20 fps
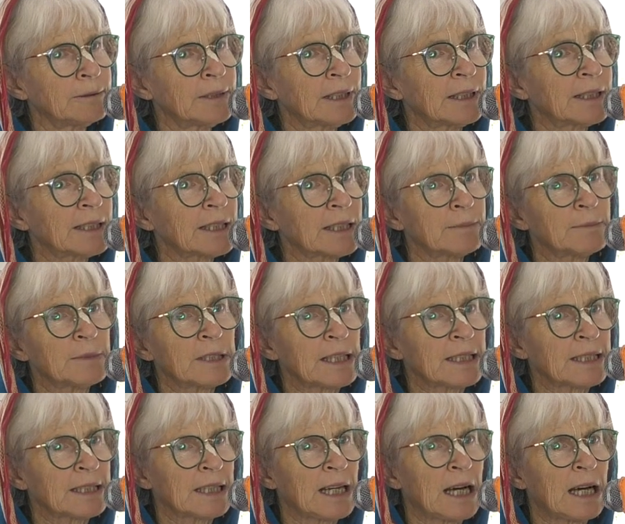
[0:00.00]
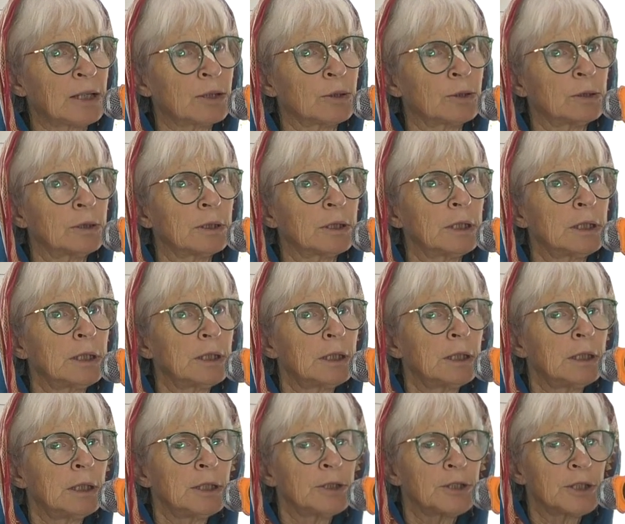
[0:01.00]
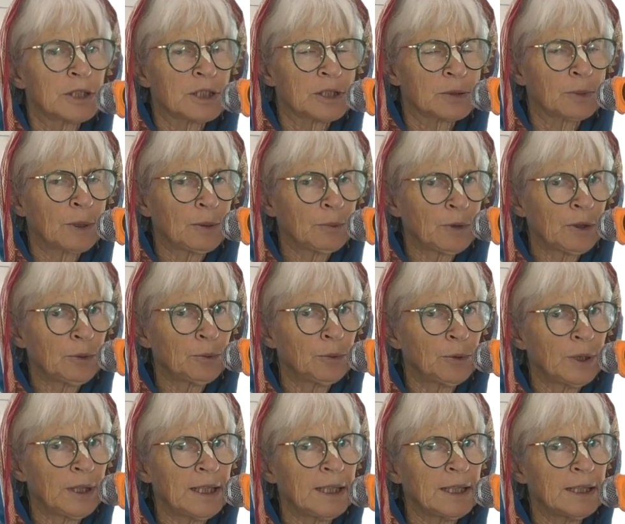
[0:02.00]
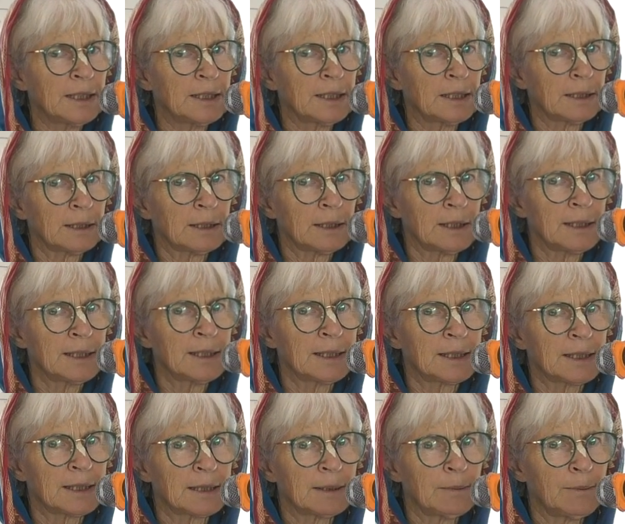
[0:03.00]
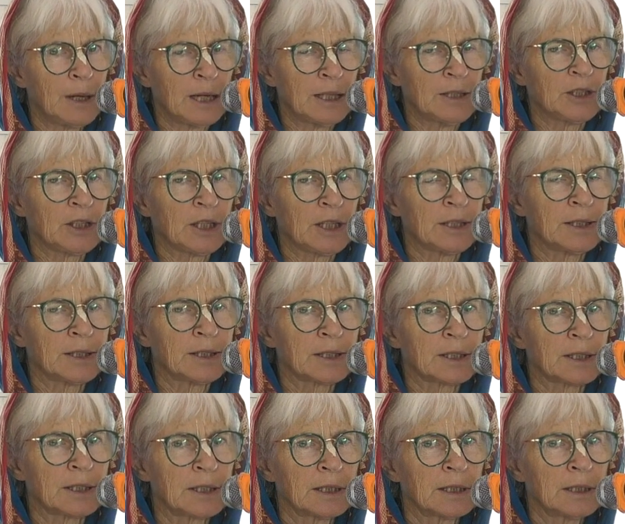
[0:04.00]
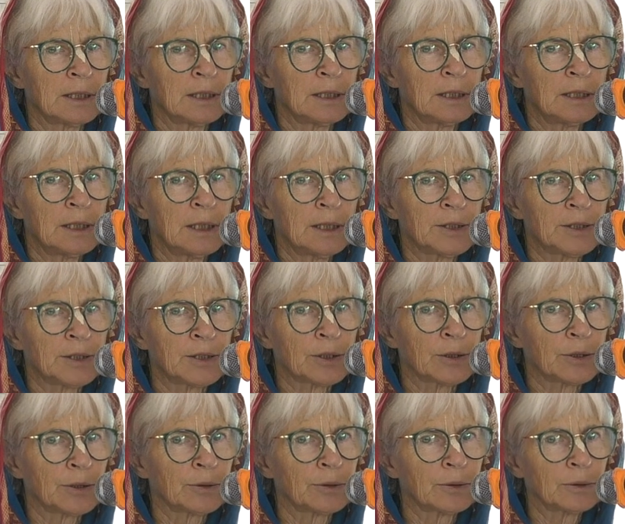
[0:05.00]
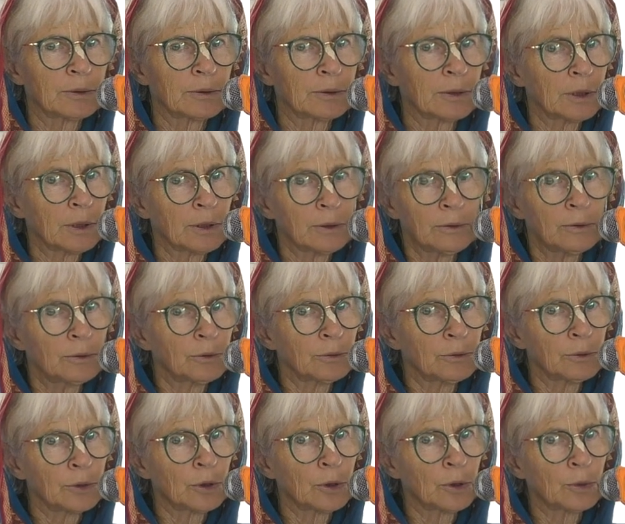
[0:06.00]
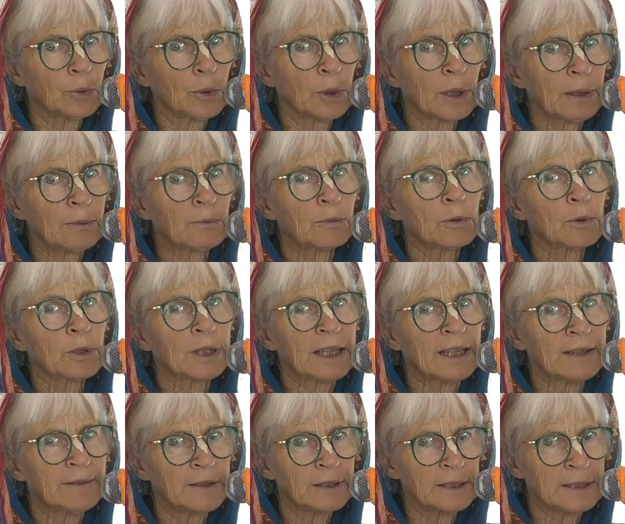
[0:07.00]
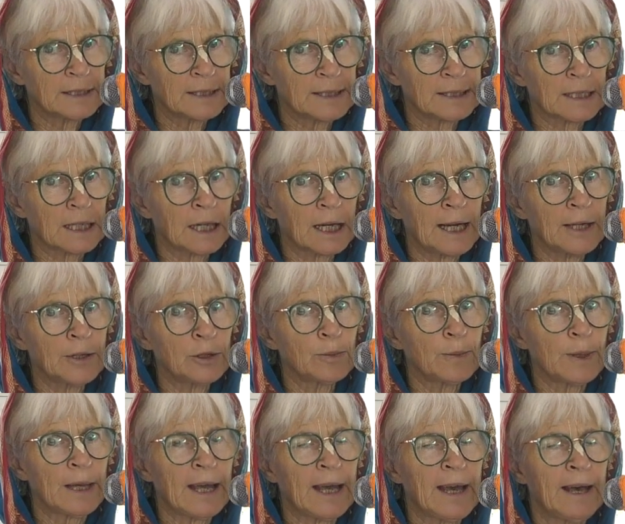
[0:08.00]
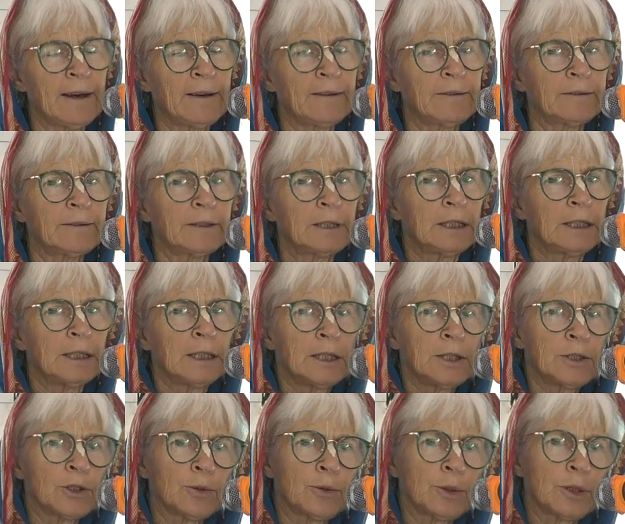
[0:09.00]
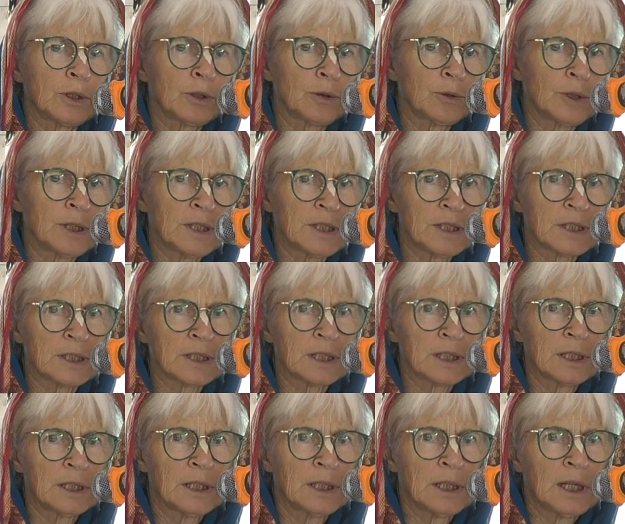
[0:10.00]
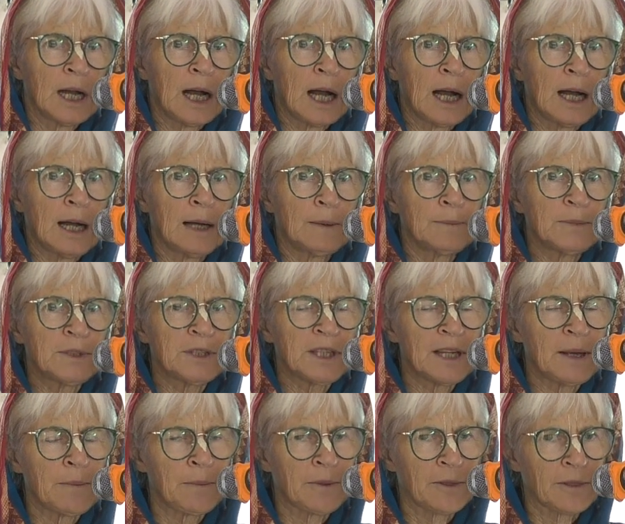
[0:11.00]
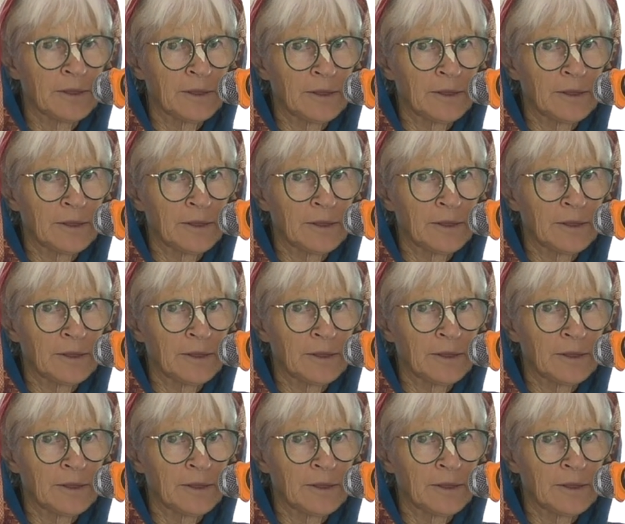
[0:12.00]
Narottama Das Thakur just when we read his bhajans. And so, you know, whatever desire you may have to increase depth,